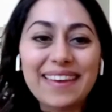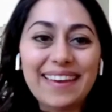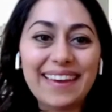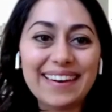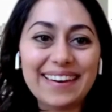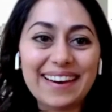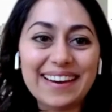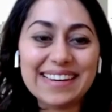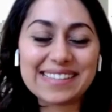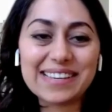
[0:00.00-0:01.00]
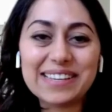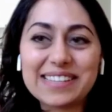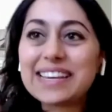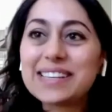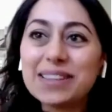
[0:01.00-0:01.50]
And it
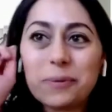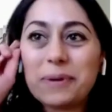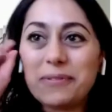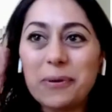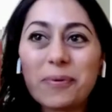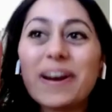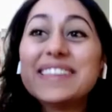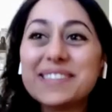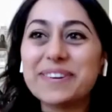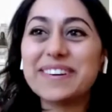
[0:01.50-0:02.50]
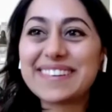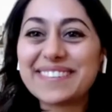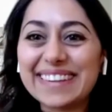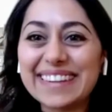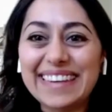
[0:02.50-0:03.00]
takes a little bit of a brain switch to
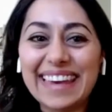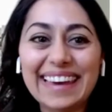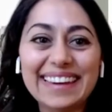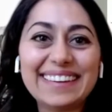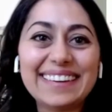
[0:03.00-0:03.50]
really get.